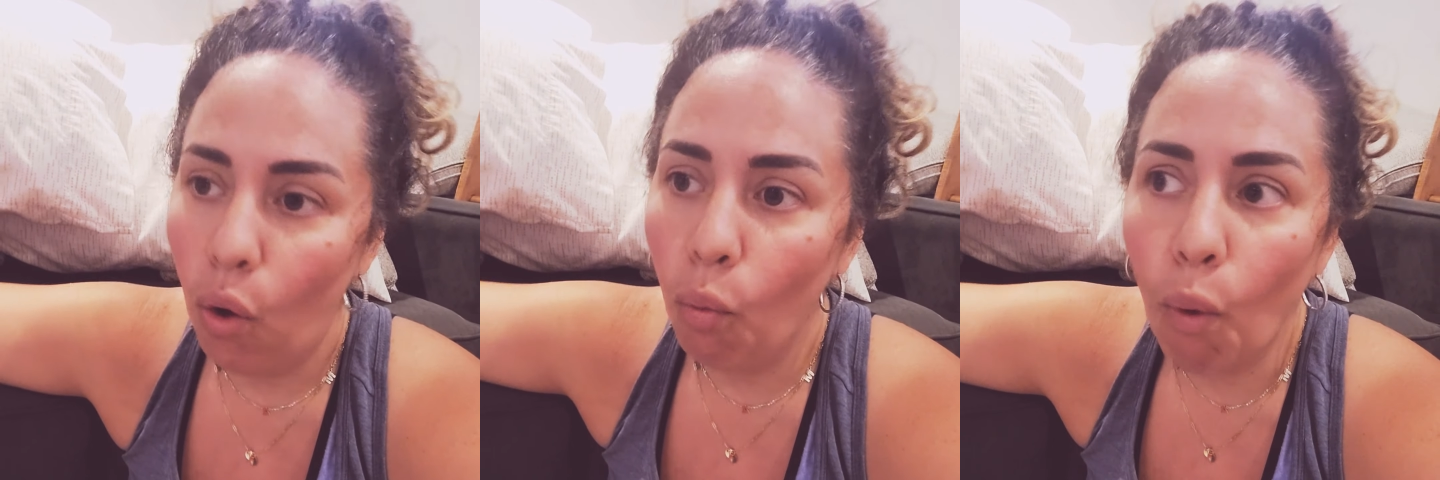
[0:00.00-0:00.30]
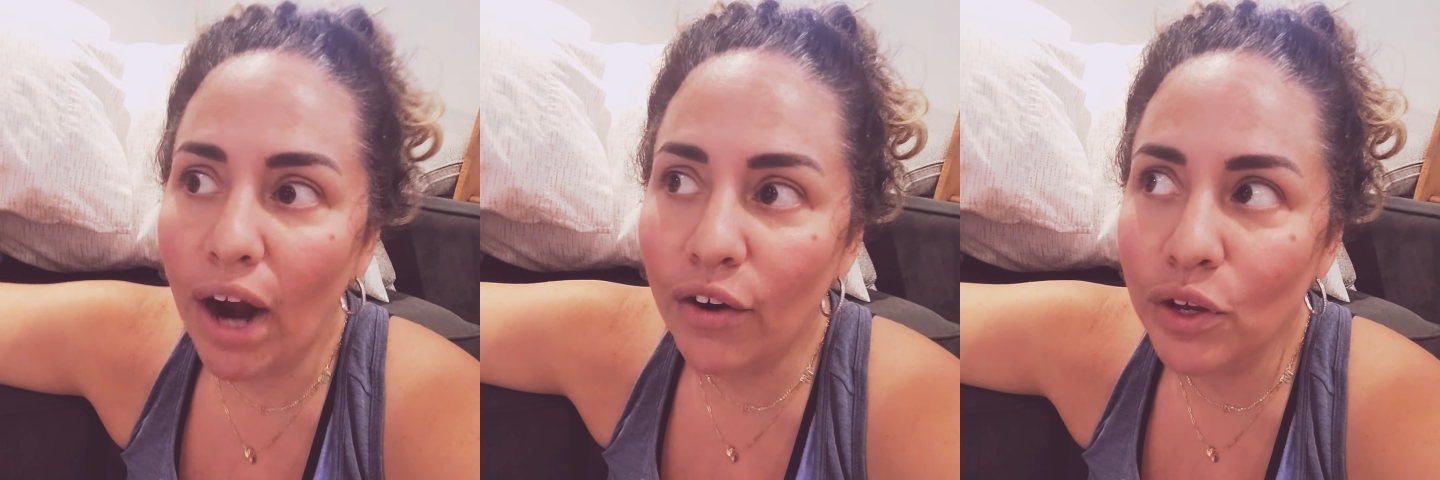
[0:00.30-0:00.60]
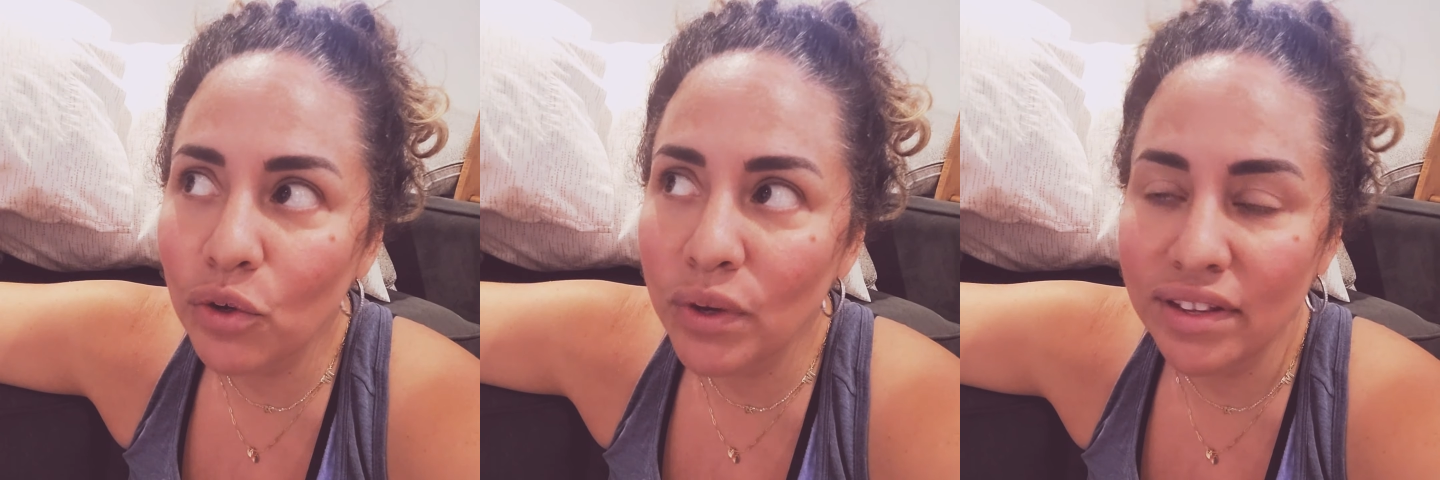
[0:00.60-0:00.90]
Why are
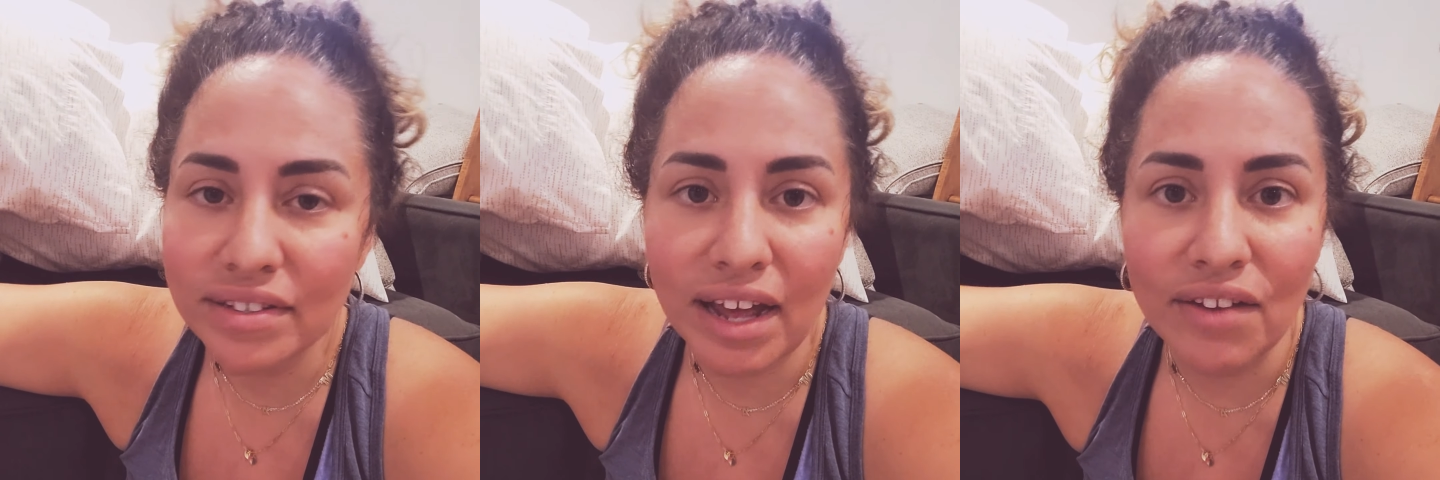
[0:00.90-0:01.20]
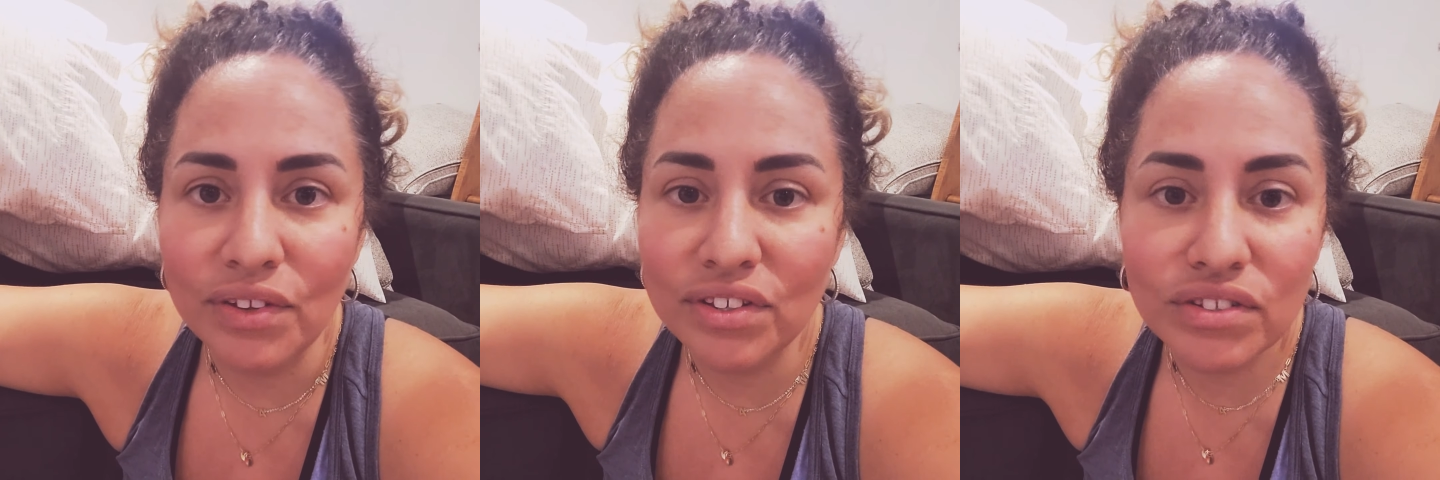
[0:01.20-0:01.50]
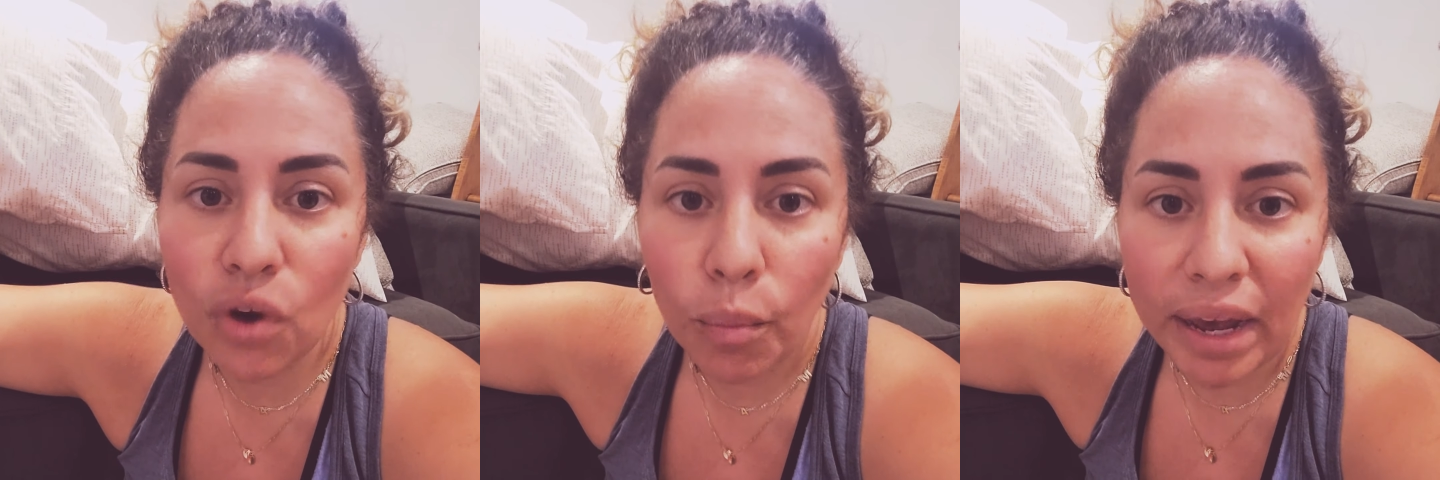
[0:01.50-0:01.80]
you doing this then if it's
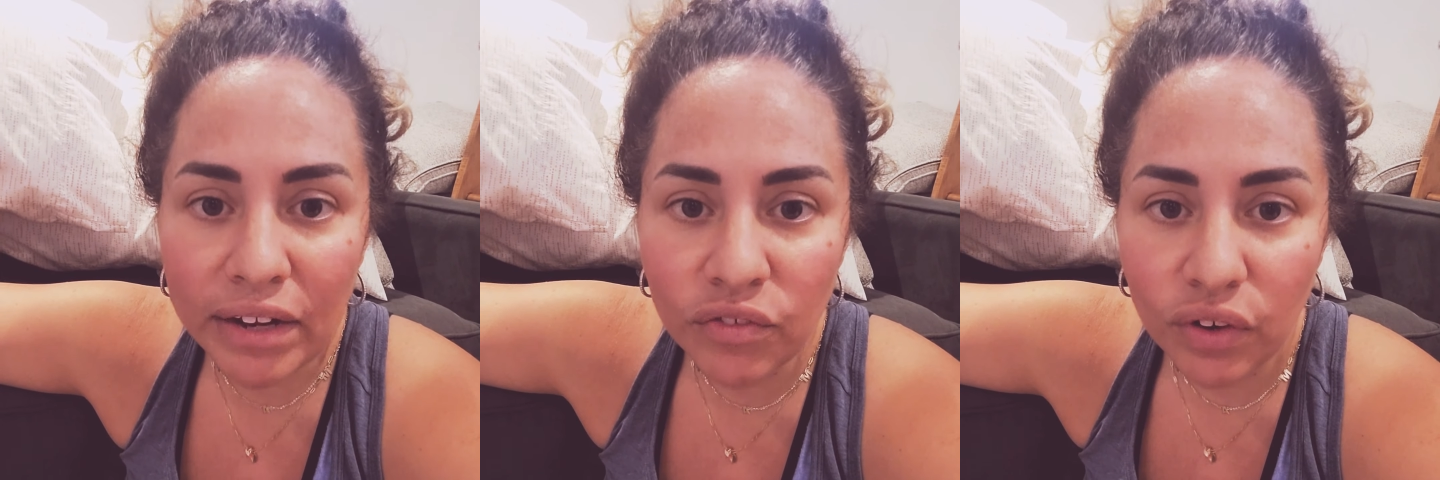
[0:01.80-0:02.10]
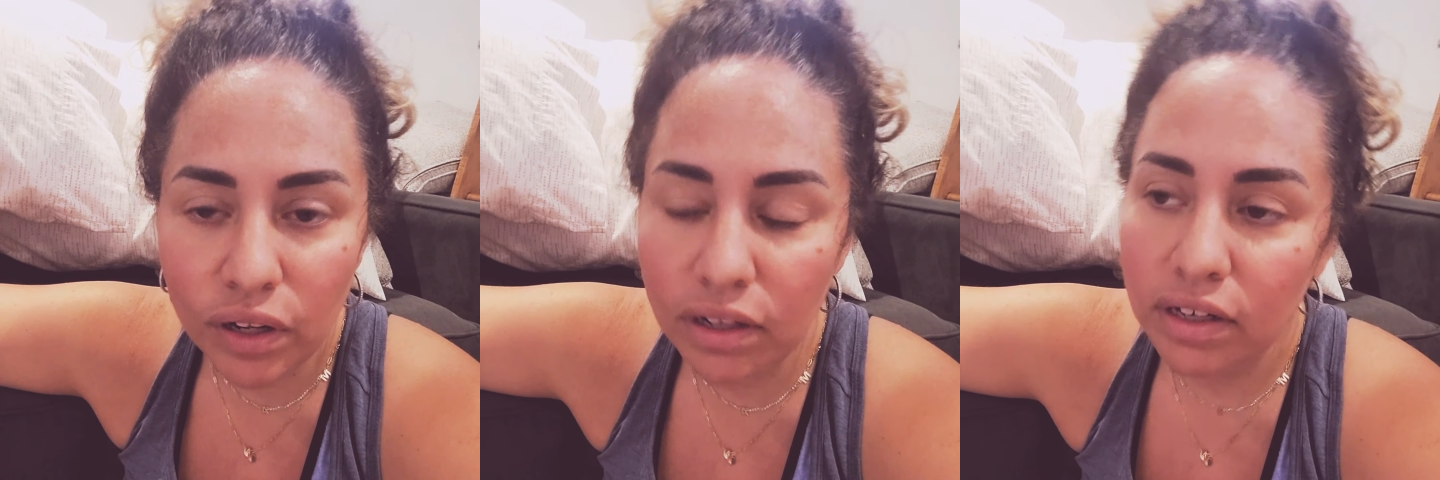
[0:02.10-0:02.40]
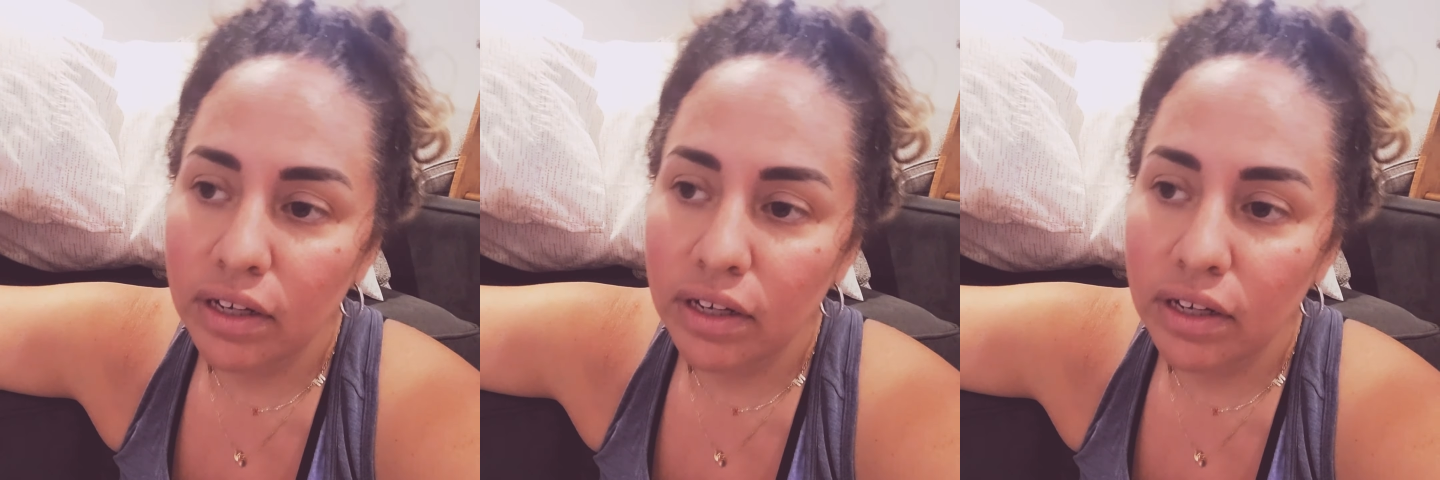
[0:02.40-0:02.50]
so painful?